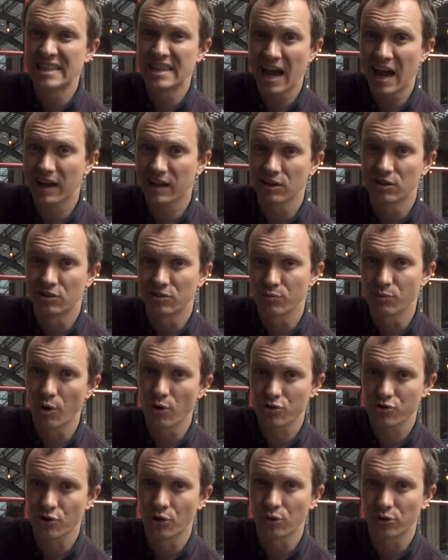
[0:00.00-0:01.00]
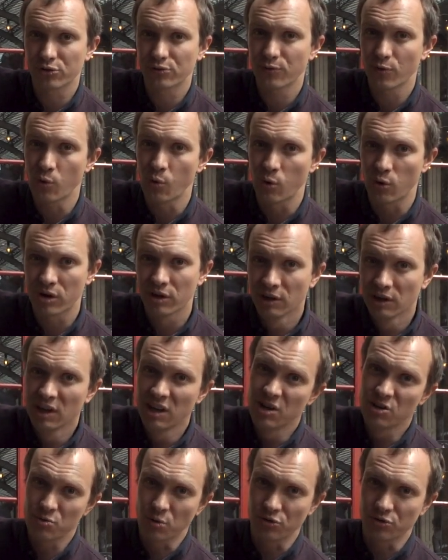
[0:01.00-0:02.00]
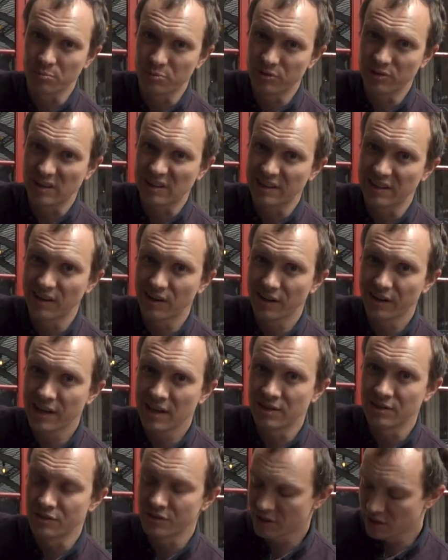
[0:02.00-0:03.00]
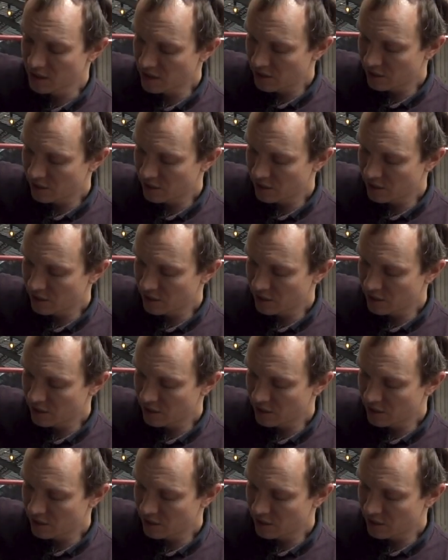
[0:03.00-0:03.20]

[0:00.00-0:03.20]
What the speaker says: knackered RockShox fork, which wasn't particularly high end.